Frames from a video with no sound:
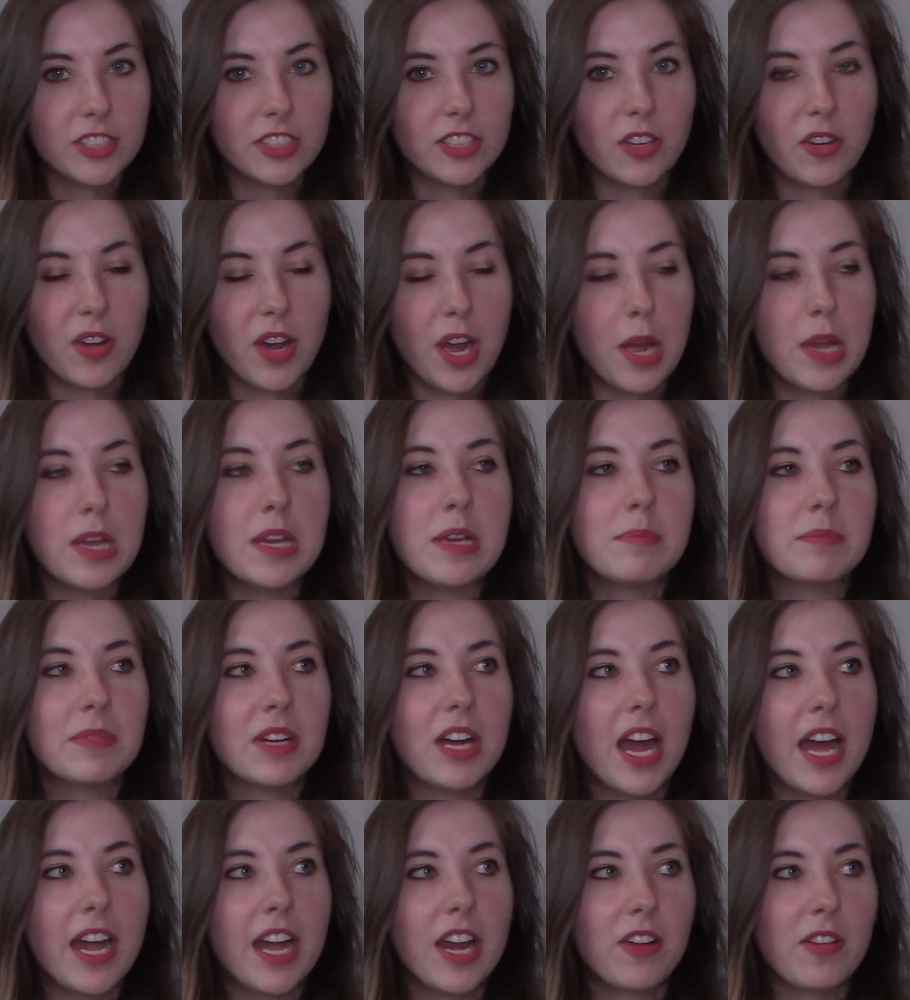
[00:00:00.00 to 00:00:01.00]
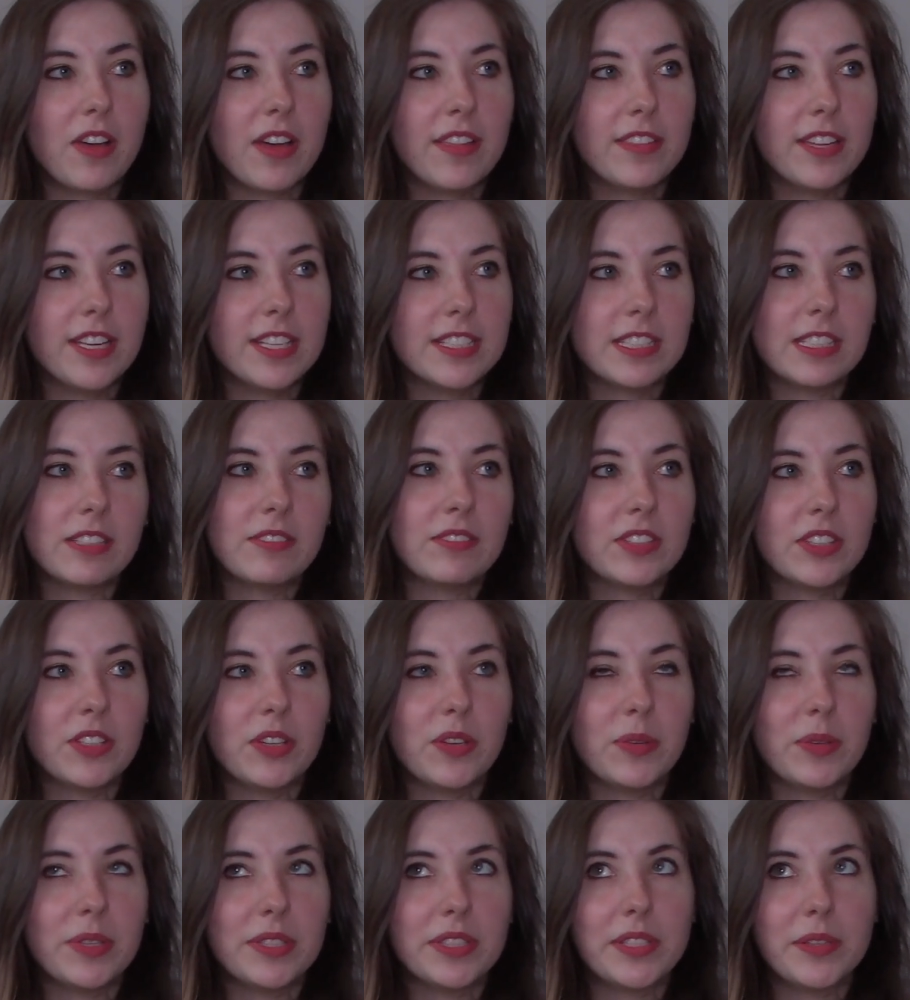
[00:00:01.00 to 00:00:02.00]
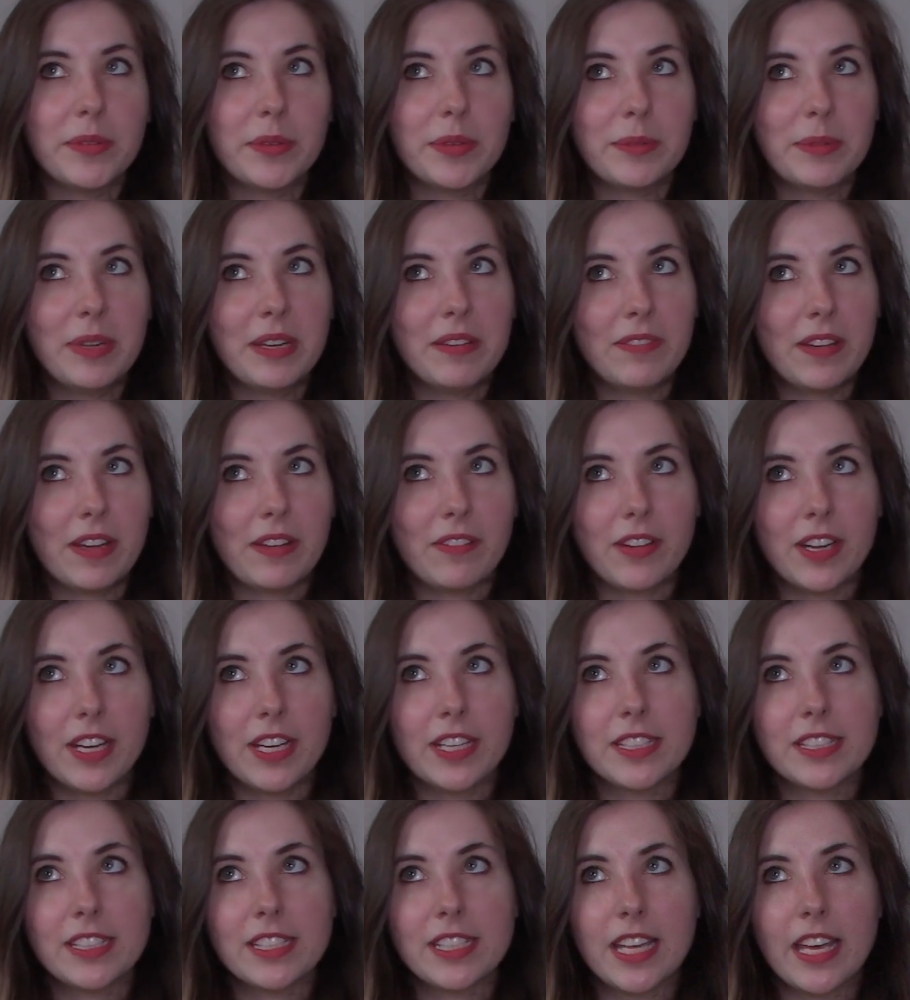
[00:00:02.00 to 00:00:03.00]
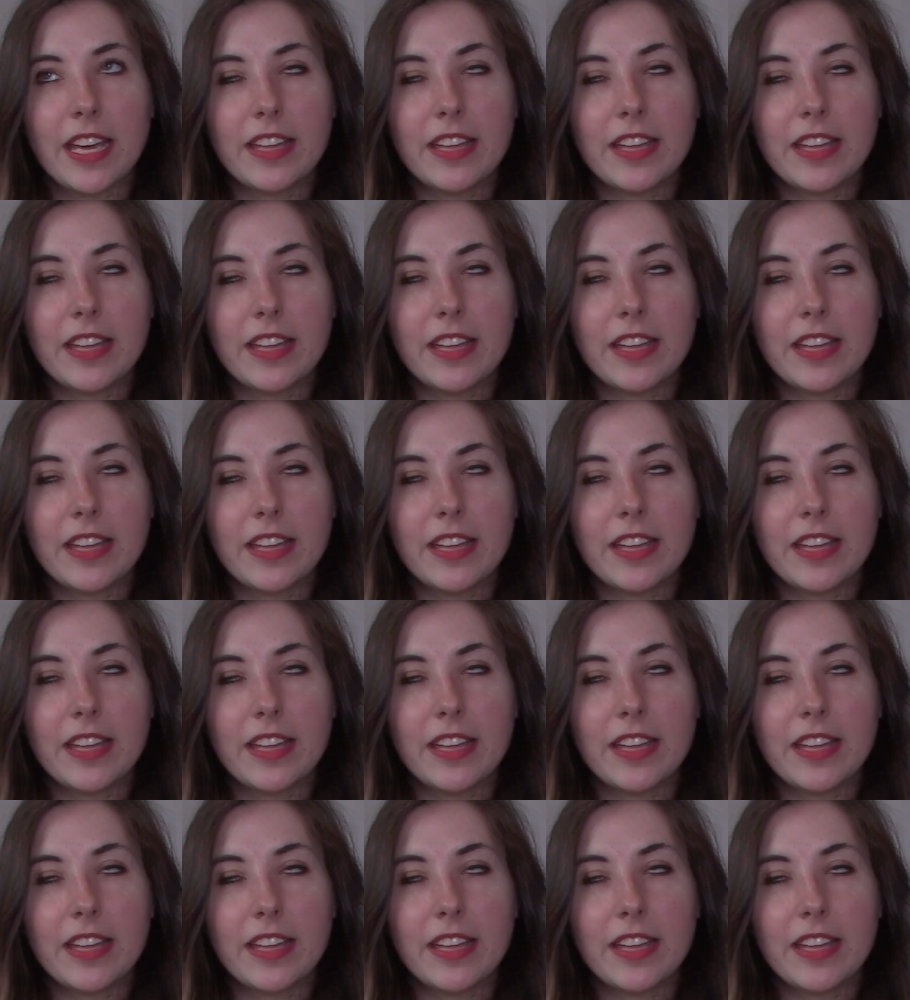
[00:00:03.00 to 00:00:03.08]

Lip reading: So I am glad I read this, even though it wasn't one of my favorites.